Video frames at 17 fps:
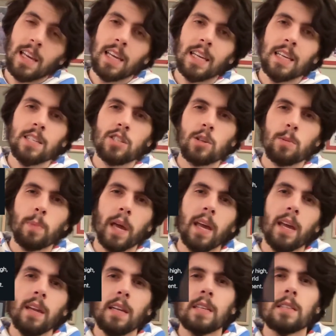is
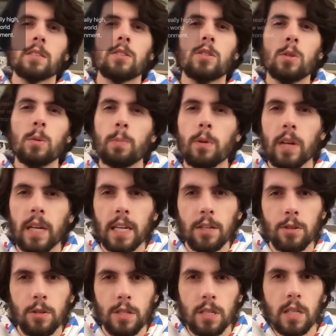Japan is a super
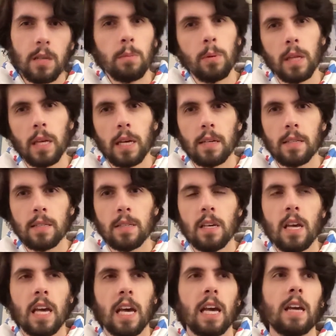interesting place
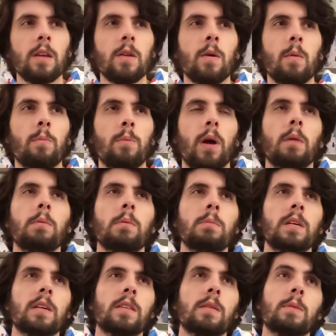and
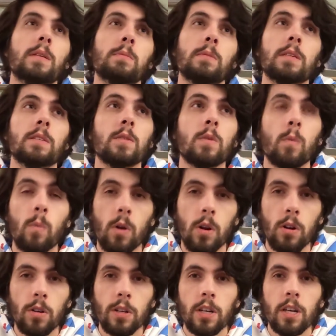probably the best place in the
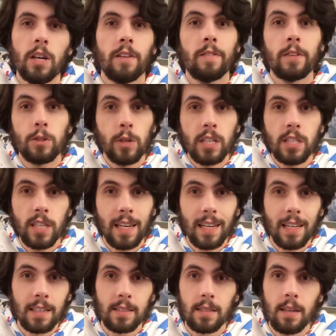world for
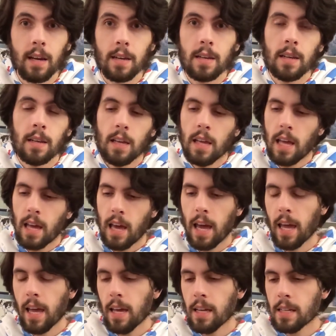trick-taking design.
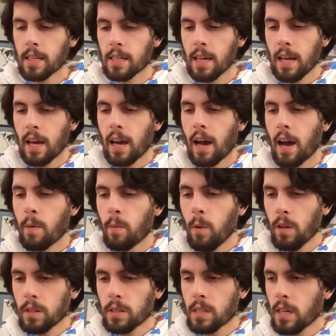And I
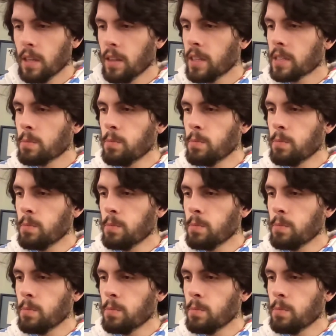want this